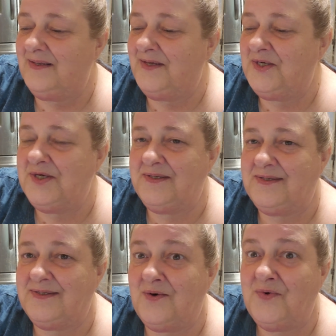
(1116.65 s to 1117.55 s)
They
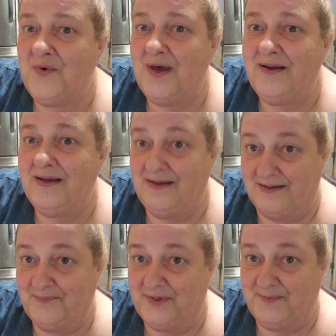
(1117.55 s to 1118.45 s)
just don't know how to
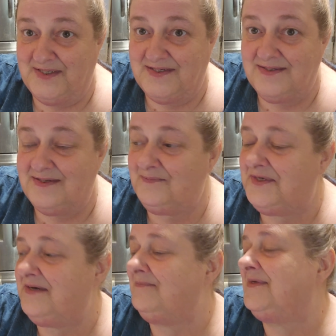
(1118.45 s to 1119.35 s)
implement it
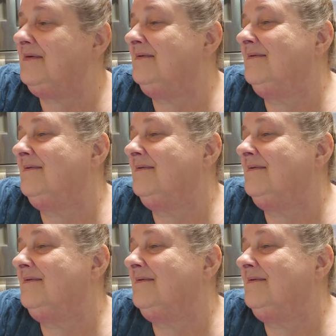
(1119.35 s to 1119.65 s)
sometimes.